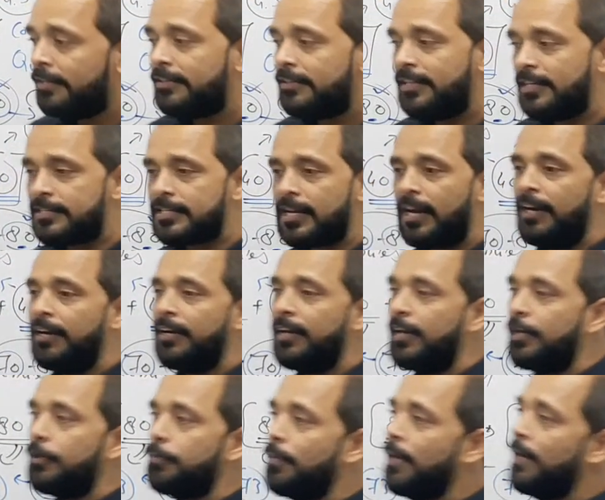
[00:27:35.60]
This I
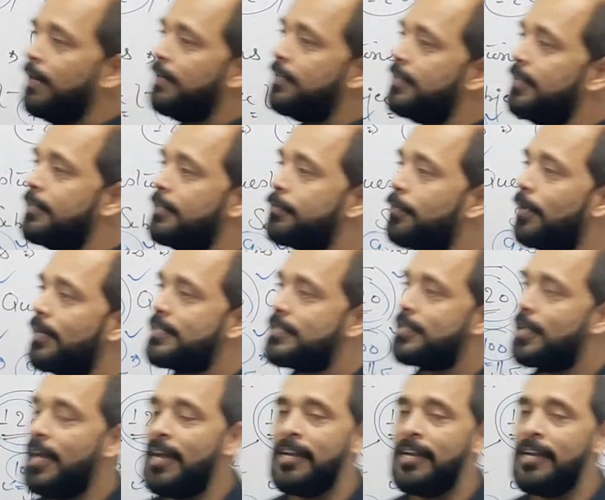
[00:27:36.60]
did when it was